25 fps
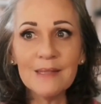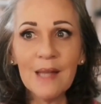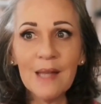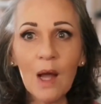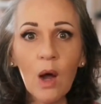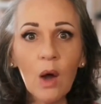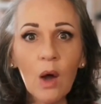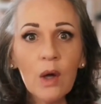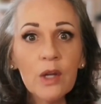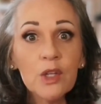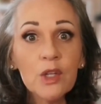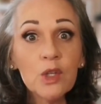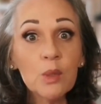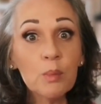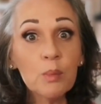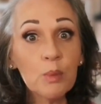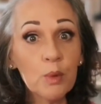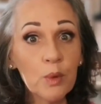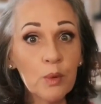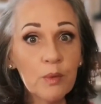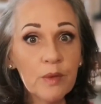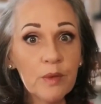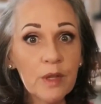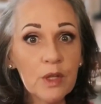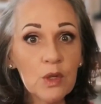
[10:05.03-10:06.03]
How can you
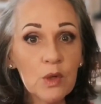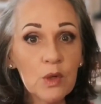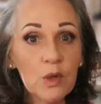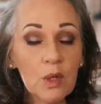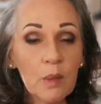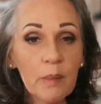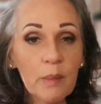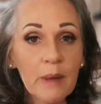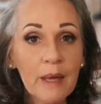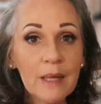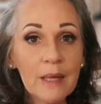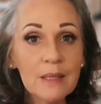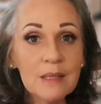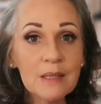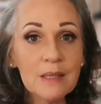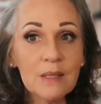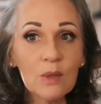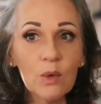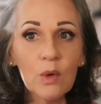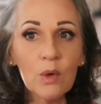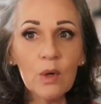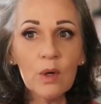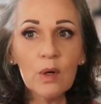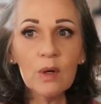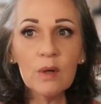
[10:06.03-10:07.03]
prove that you're the best
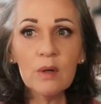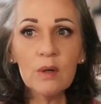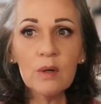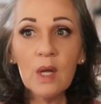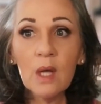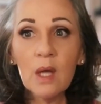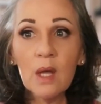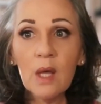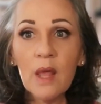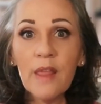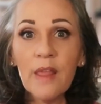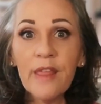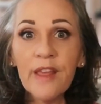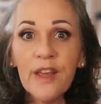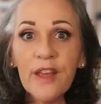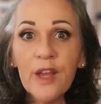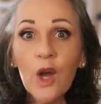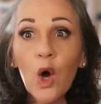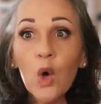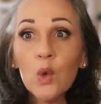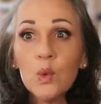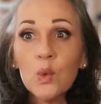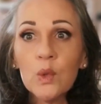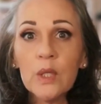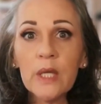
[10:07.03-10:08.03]
or the
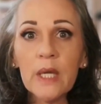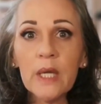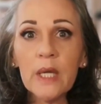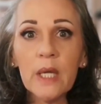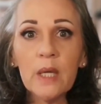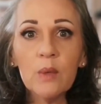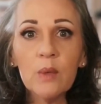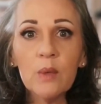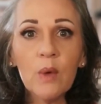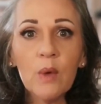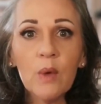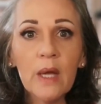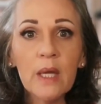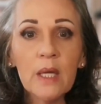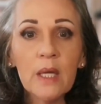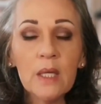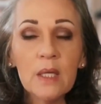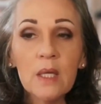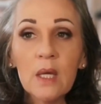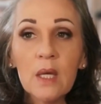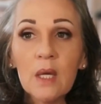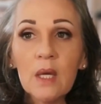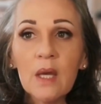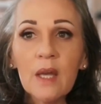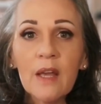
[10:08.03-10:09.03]
only, right?
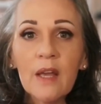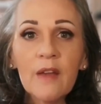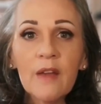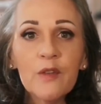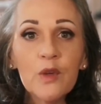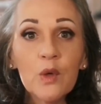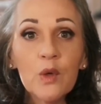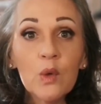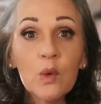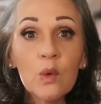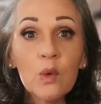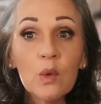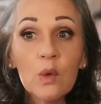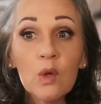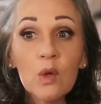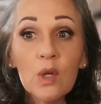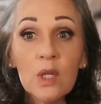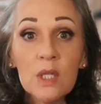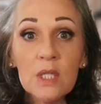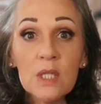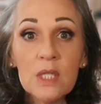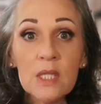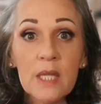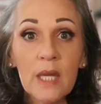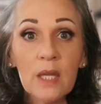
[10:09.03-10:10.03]
If you're going
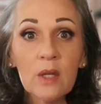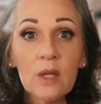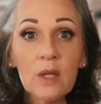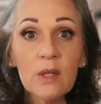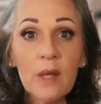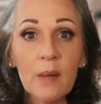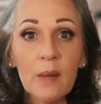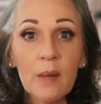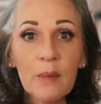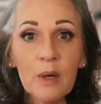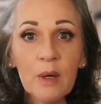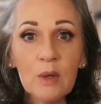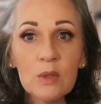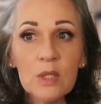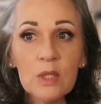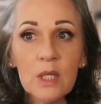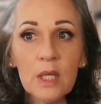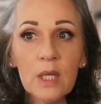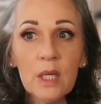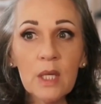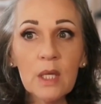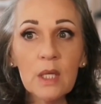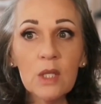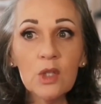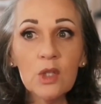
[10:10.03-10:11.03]
to stand on that
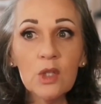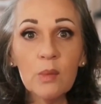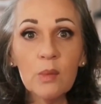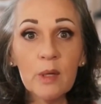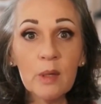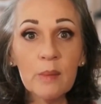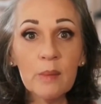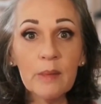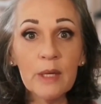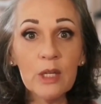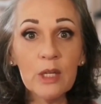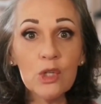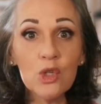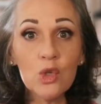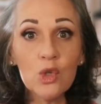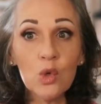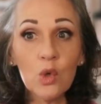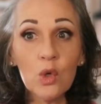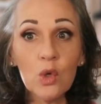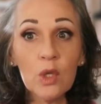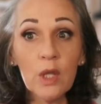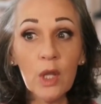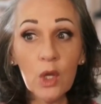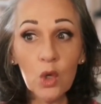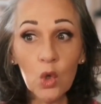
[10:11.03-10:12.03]
mountain, you better make
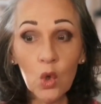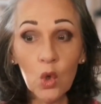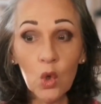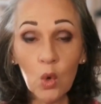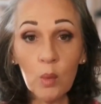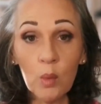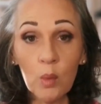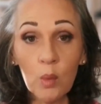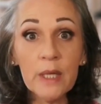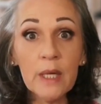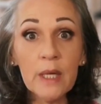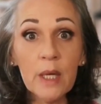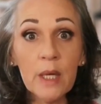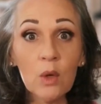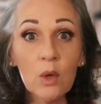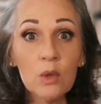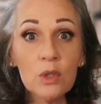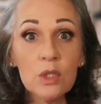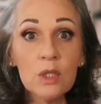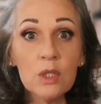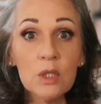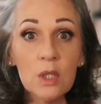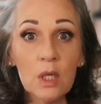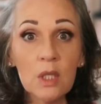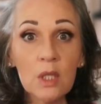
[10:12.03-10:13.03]
sure that nobody else
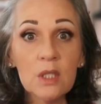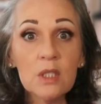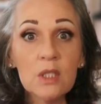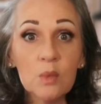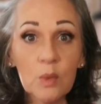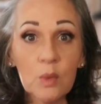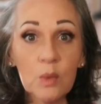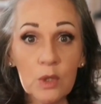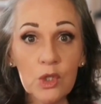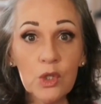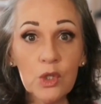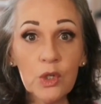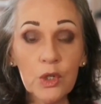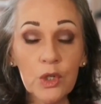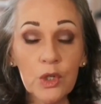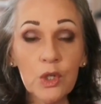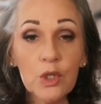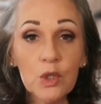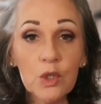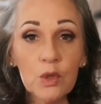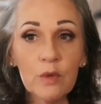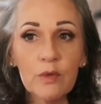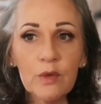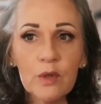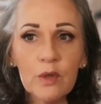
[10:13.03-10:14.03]
does what you're going to
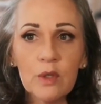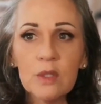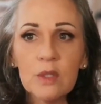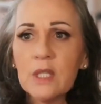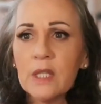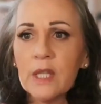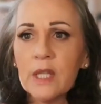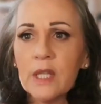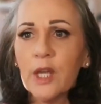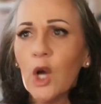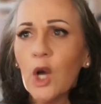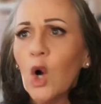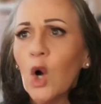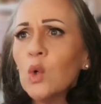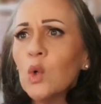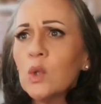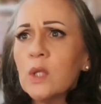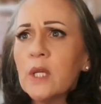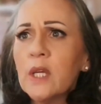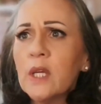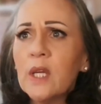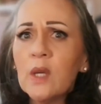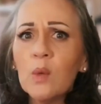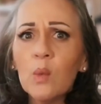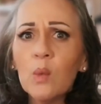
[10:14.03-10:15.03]
do. If you're going to be the
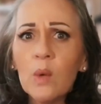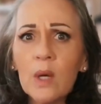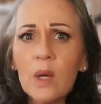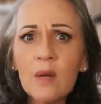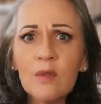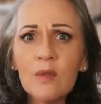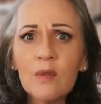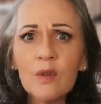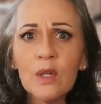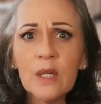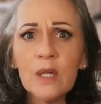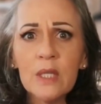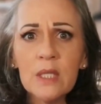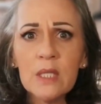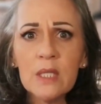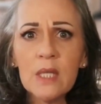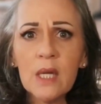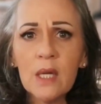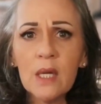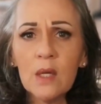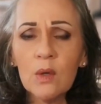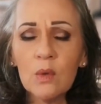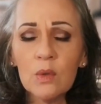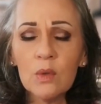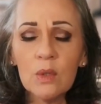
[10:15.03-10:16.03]
only whatever in
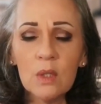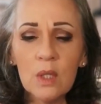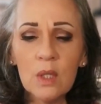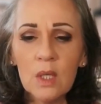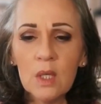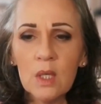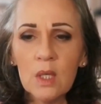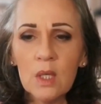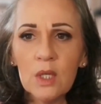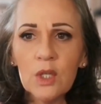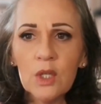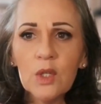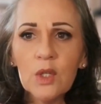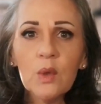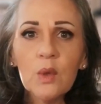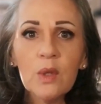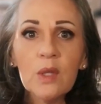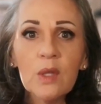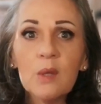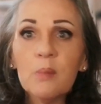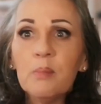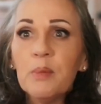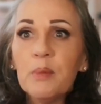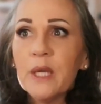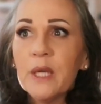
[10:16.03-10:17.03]
town, you know,
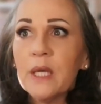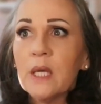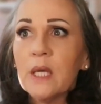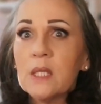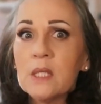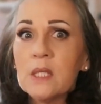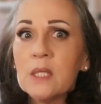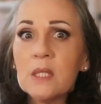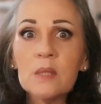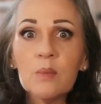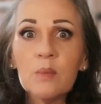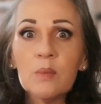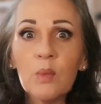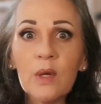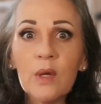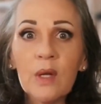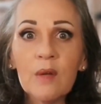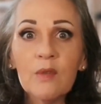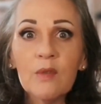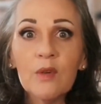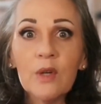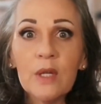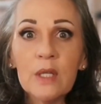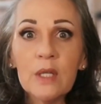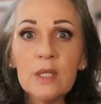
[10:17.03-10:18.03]
the biggest
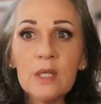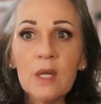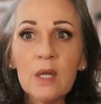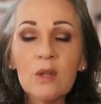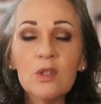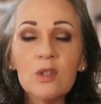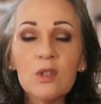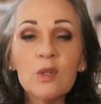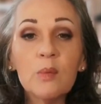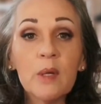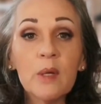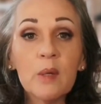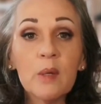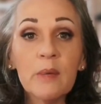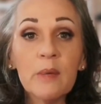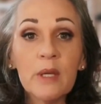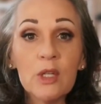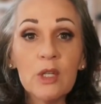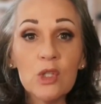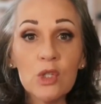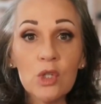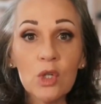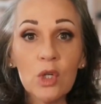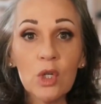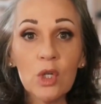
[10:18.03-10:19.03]
whatever in town, you better make
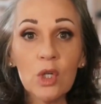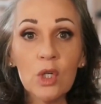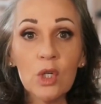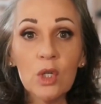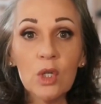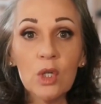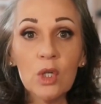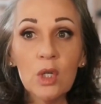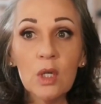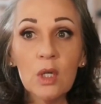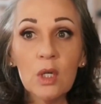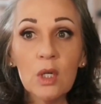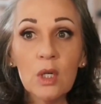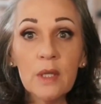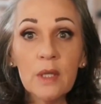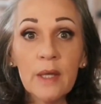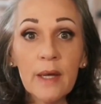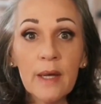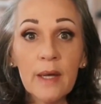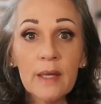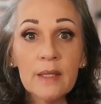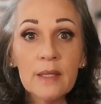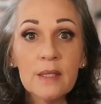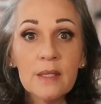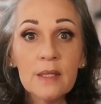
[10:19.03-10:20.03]
sure
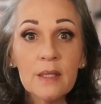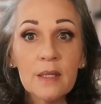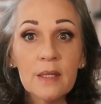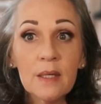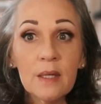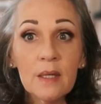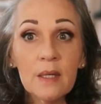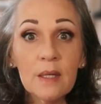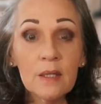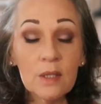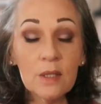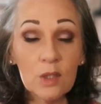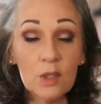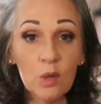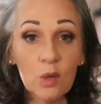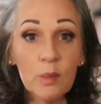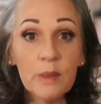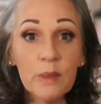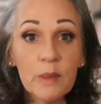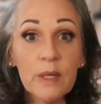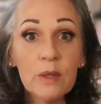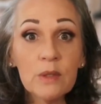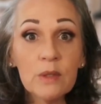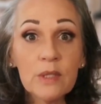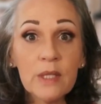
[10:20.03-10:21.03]
that
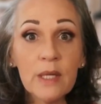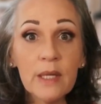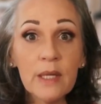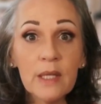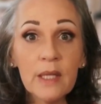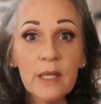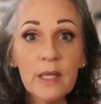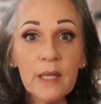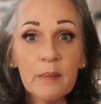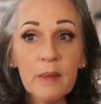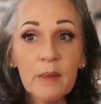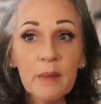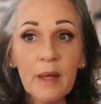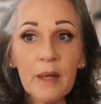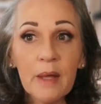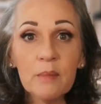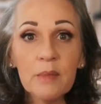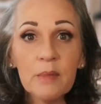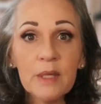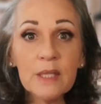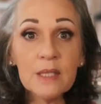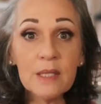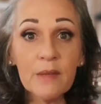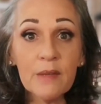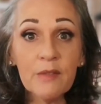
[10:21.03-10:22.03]
nobody else can claim that,
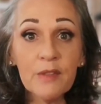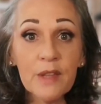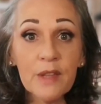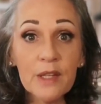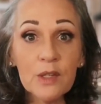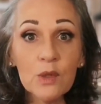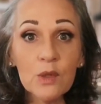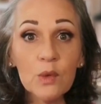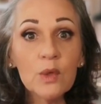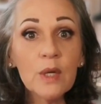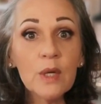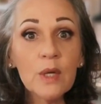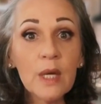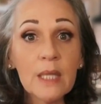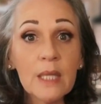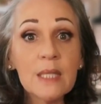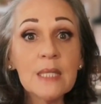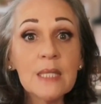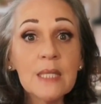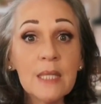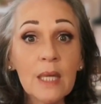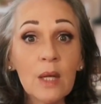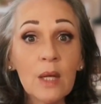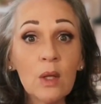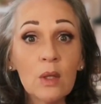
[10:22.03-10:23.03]
because if they do, you got to
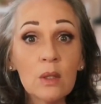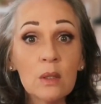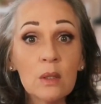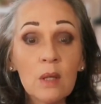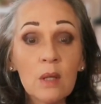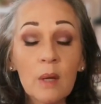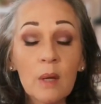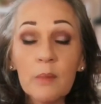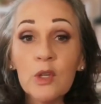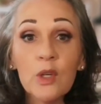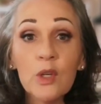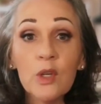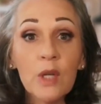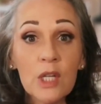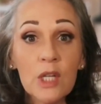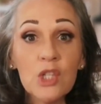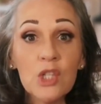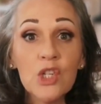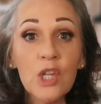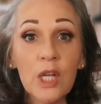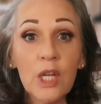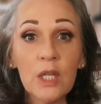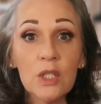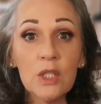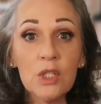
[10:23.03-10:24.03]
sell. I mean, you got to
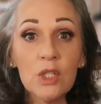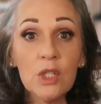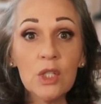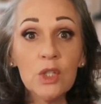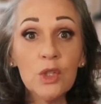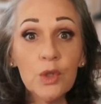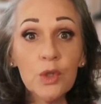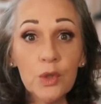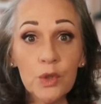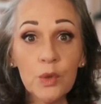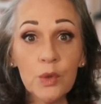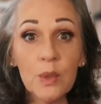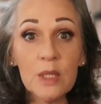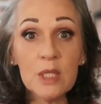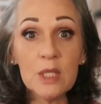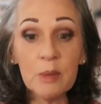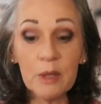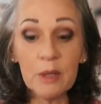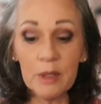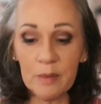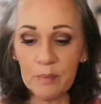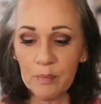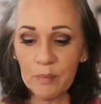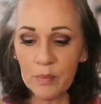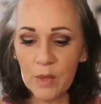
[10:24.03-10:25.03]
change your USP.